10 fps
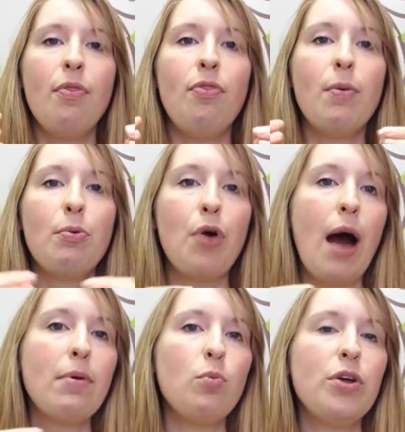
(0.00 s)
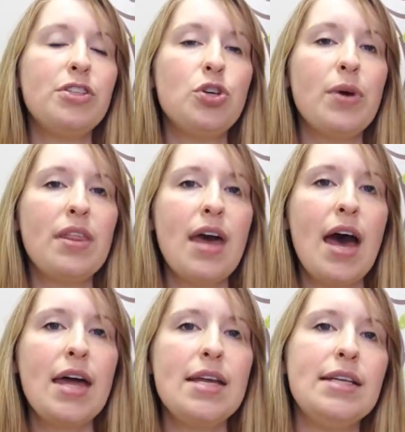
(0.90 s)
The problem with doing
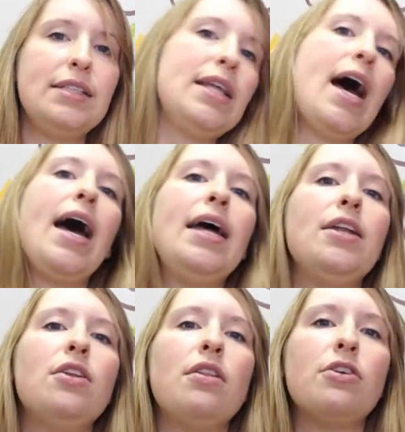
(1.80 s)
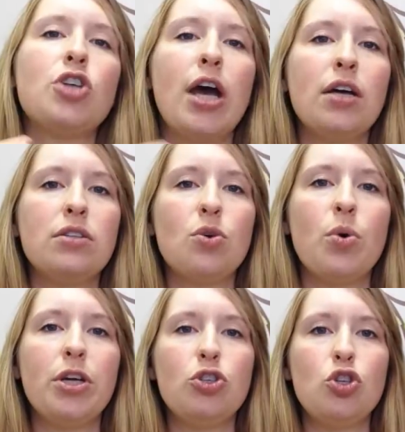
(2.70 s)
that is that the child's
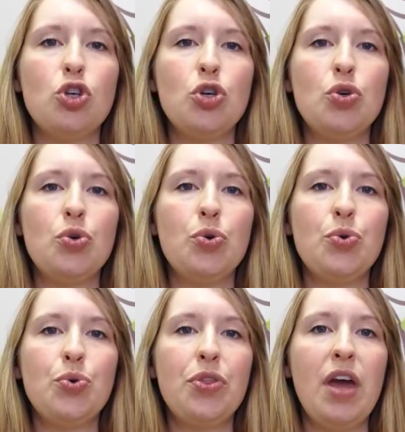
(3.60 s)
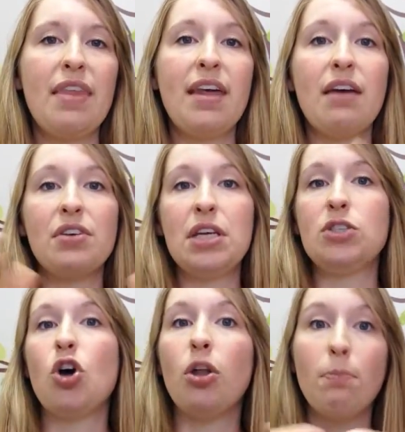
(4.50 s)
going to think that everything's
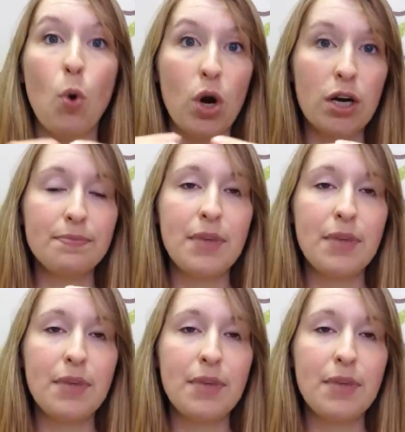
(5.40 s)
called more,